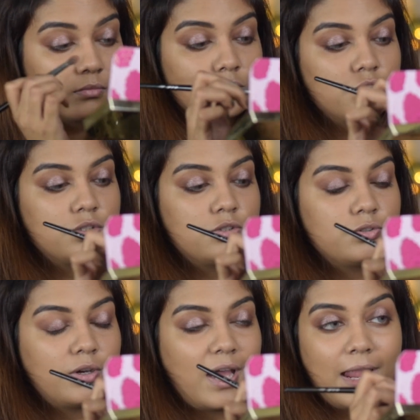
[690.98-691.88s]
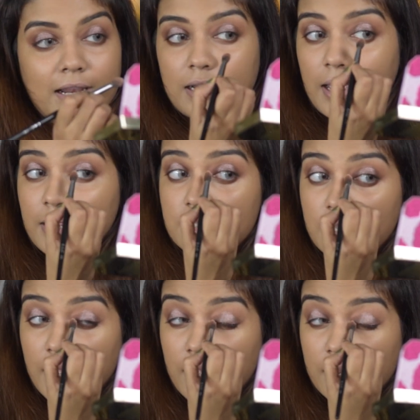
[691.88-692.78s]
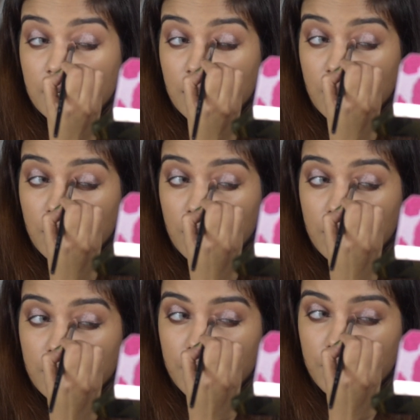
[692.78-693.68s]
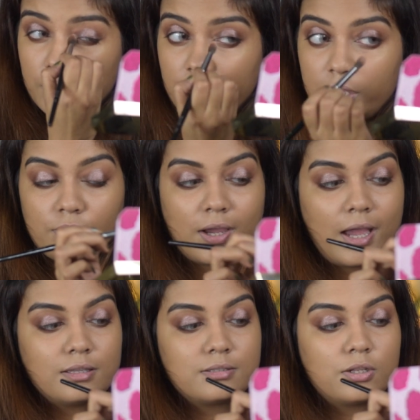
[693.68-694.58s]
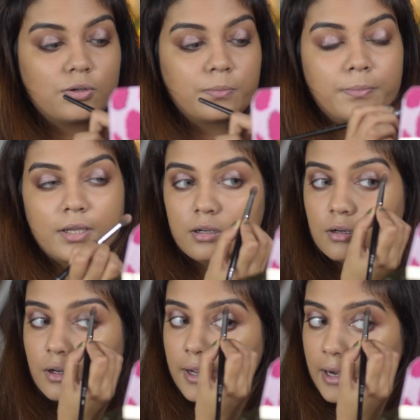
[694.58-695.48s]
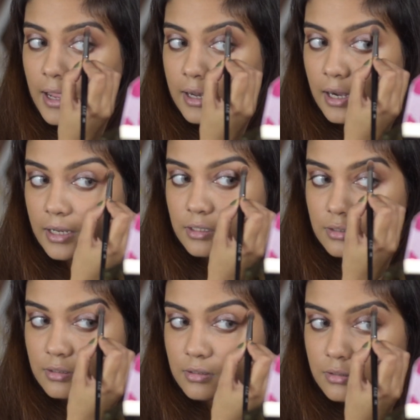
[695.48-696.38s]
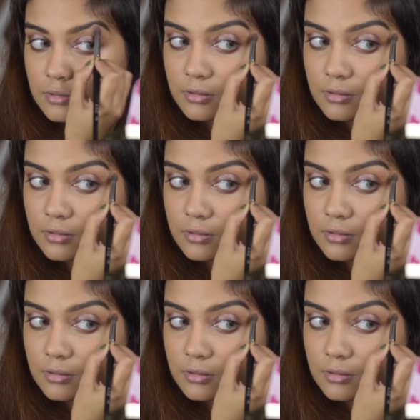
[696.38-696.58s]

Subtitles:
just to highlight and, you know, make your eyes look bigger and highlighted.